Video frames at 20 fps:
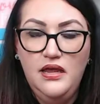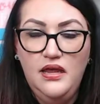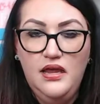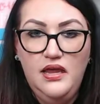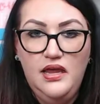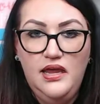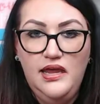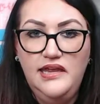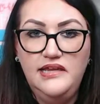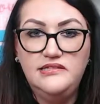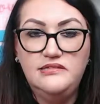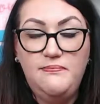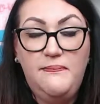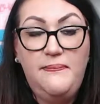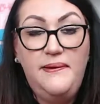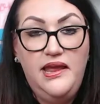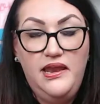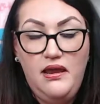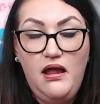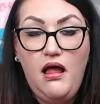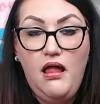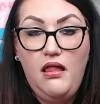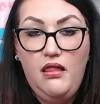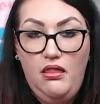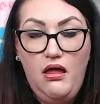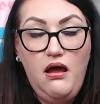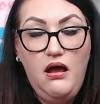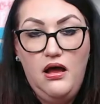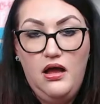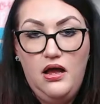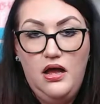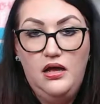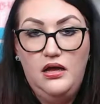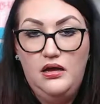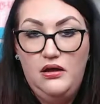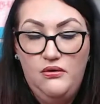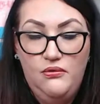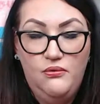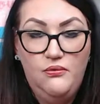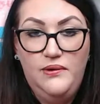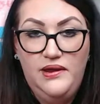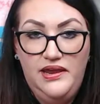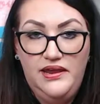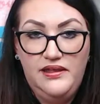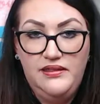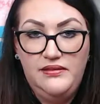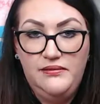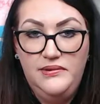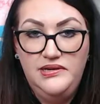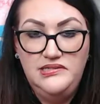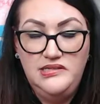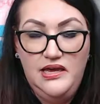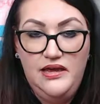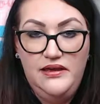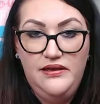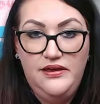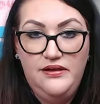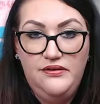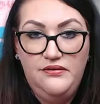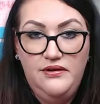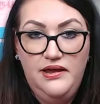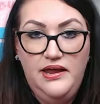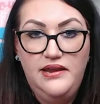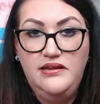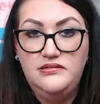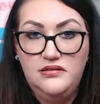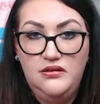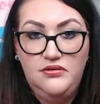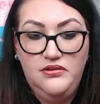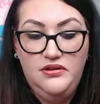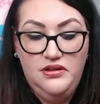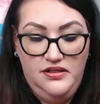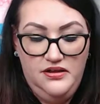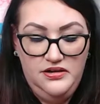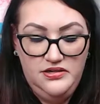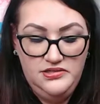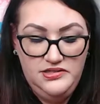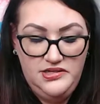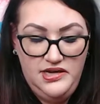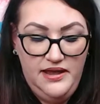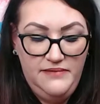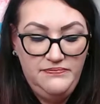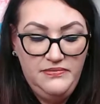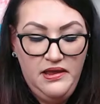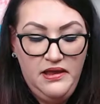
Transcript: It's been a long week, let me tell you. And it's only Thursday.